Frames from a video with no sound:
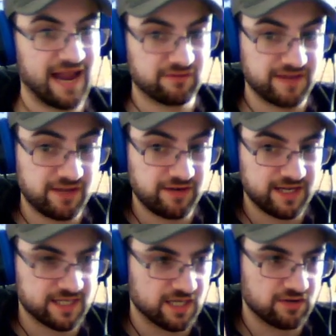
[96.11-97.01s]
Everything you
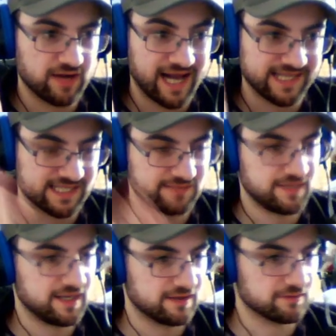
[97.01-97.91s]
need to know has an
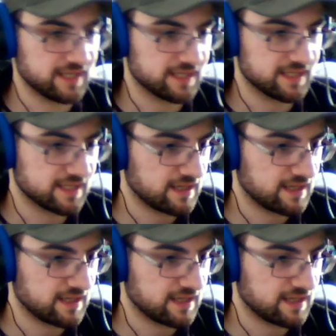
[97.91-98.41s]
immediate read.